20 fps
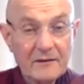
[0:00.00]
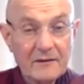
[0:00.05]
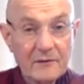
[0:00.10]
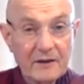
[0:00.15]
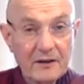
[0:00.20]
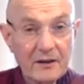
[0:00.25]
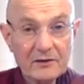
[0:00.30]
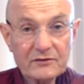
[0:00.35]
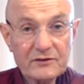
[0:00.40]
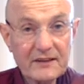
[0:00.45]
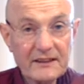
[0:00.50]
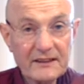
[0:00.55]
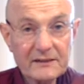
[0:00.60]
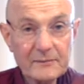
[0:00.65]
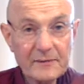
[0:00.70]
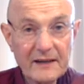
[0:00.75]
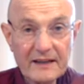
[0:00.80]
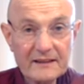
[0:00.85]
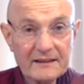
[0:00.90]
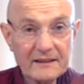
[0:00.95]
we're not trying to
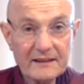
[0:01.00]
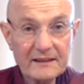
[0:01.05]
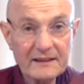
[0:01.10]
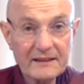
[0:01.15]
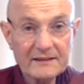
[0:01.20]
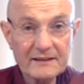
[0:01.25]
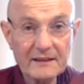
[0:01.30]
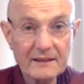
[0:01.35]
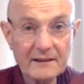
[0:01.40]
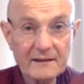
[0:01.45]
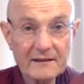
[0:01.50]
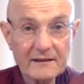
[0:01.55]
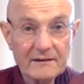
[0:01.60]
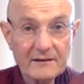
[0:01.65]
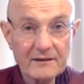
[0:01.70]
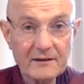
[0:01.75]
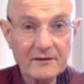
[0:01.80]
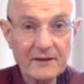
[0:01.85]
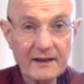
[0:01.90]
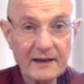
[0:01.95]
be analytic,
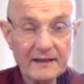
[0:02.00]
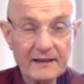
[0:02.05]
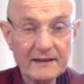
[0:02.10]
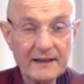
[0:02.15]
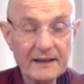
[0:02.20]
all right?